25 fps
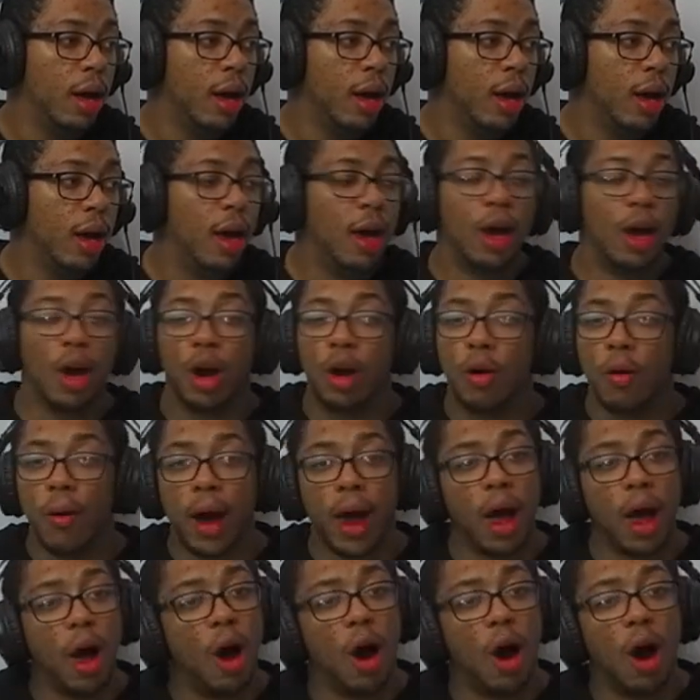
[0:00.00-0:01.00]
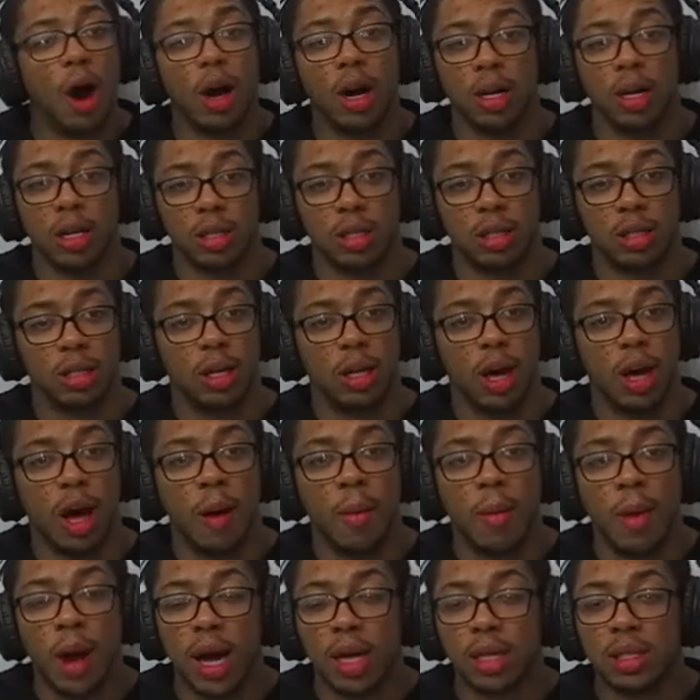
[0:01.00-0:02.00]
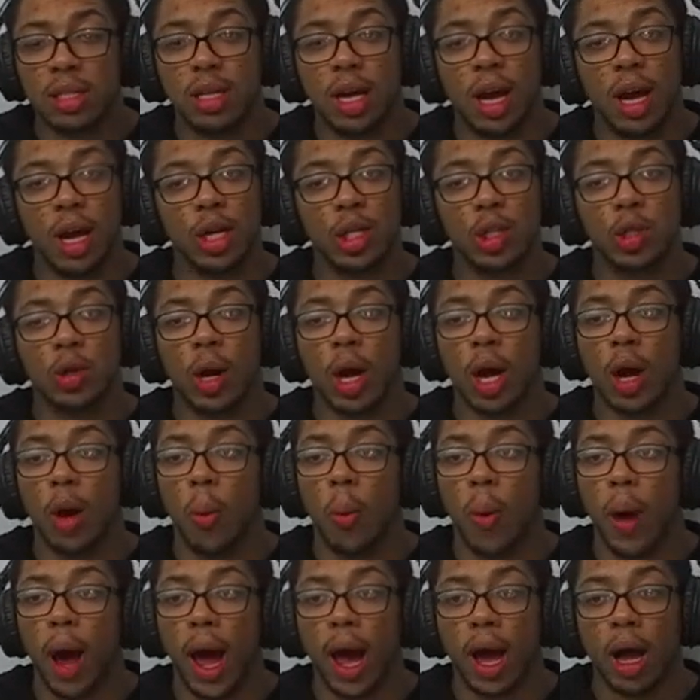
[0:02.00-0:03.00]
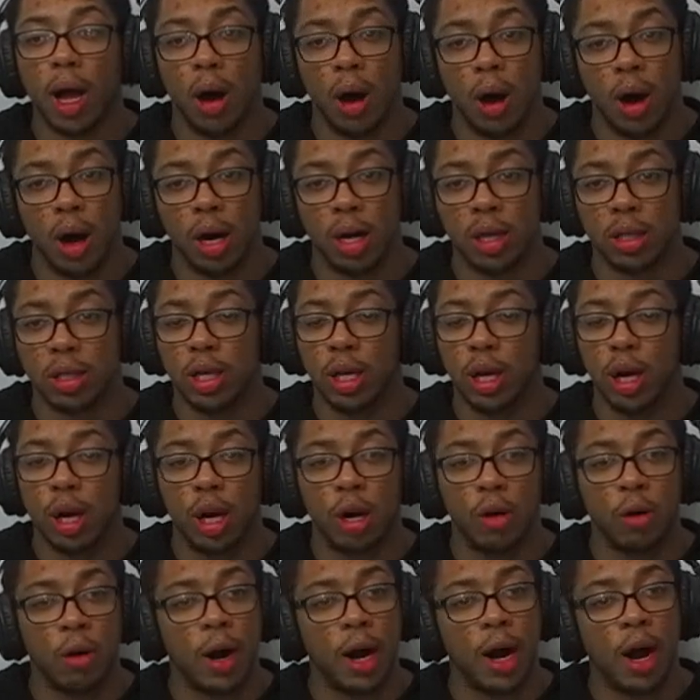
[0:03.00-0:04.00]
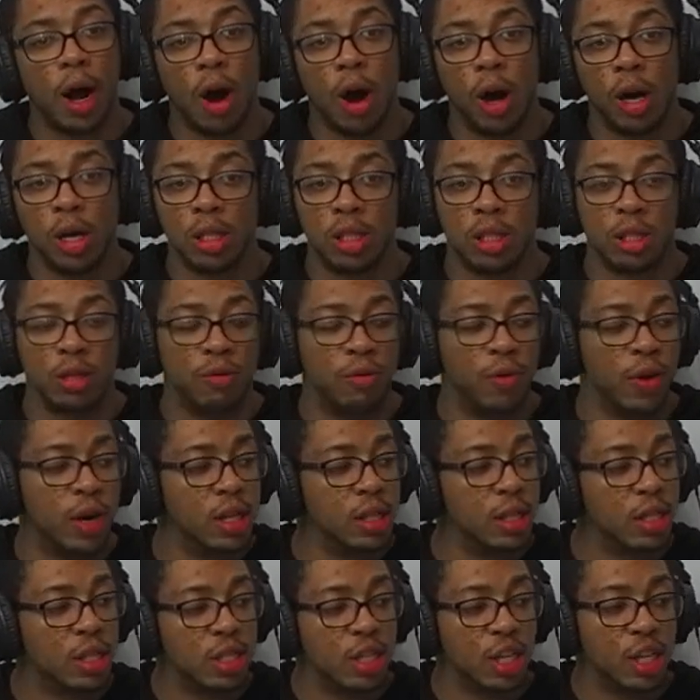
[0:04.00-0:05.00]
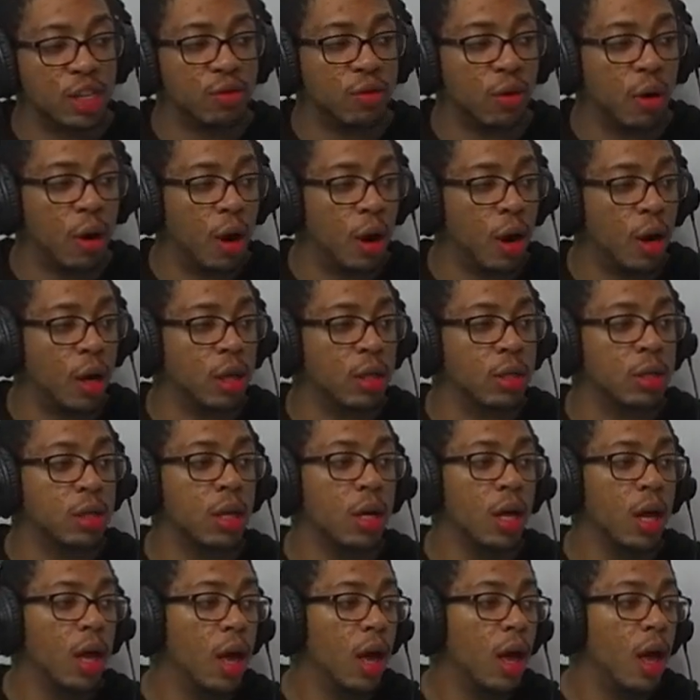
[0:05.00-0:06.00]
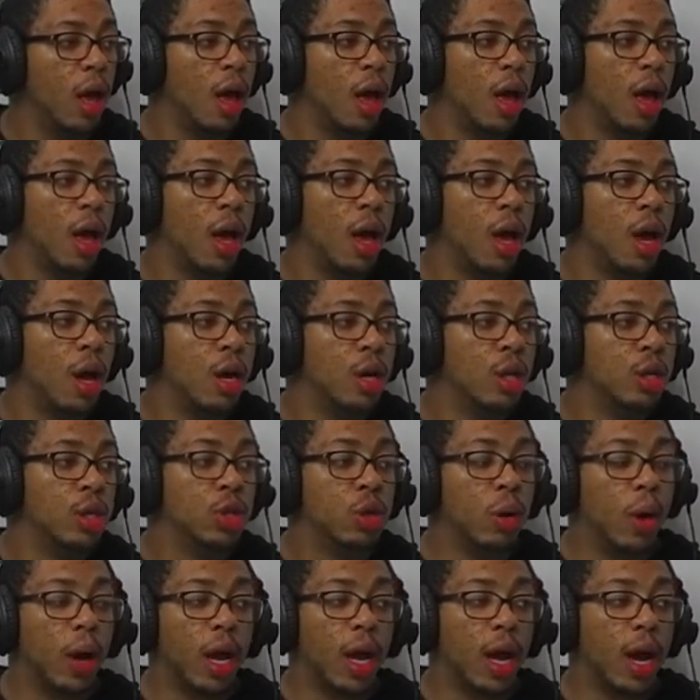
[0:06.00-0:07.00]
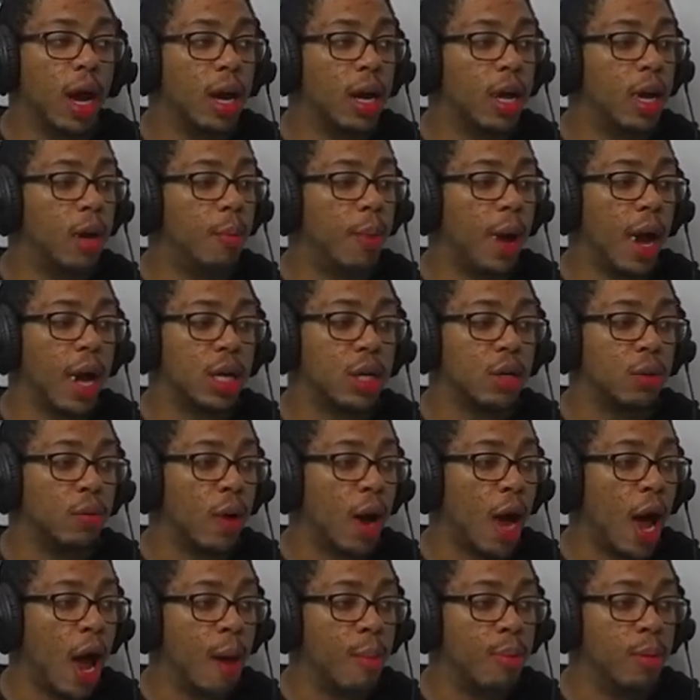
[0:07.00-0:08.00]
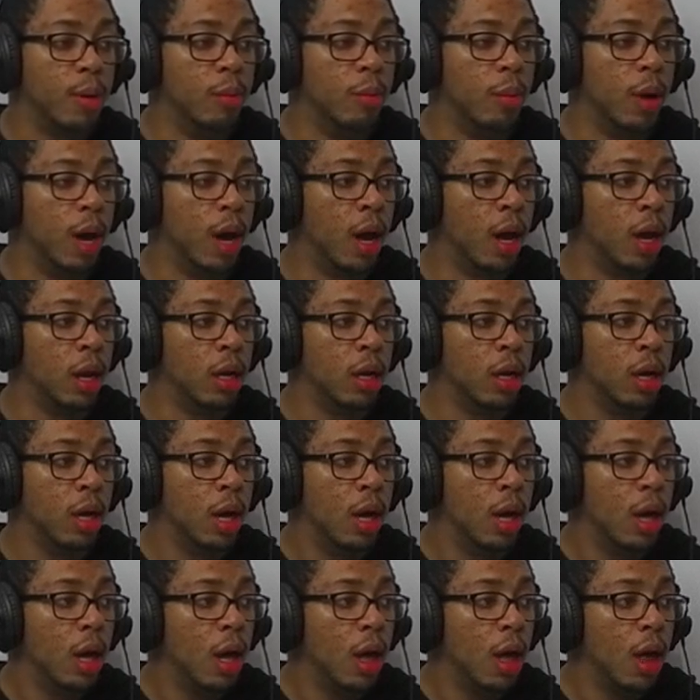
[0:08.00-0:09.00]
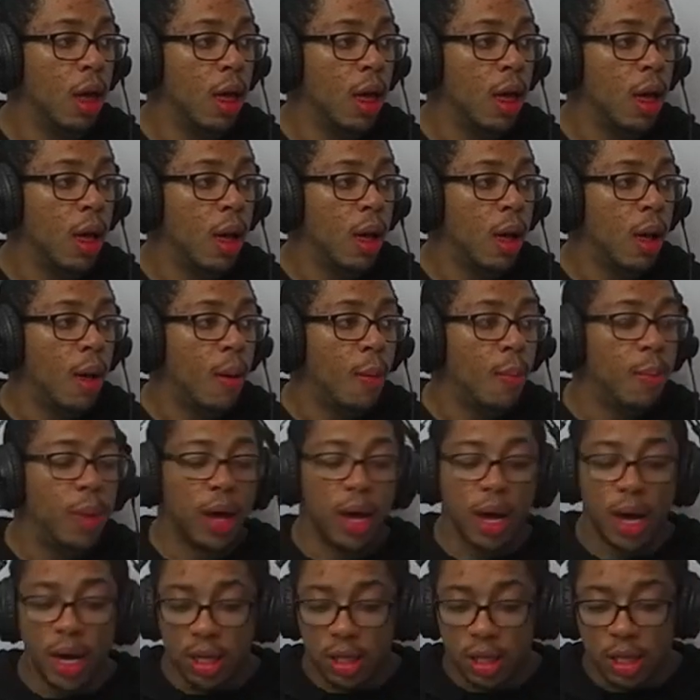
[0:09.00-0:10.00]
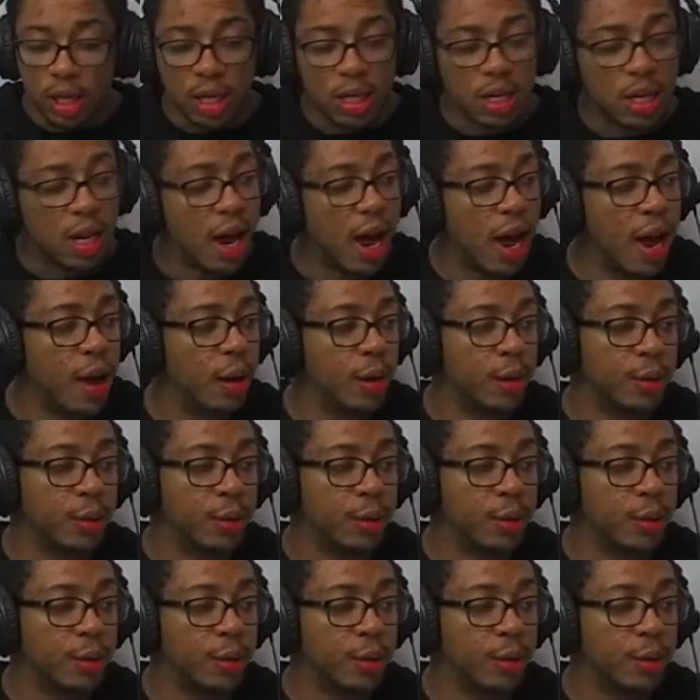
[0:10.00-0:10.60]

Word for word: He's a great artist. I'm not saying Drake a whack artist. He a great artist. He's a very successful artist. Drake got to get back to rapping, man, because his last,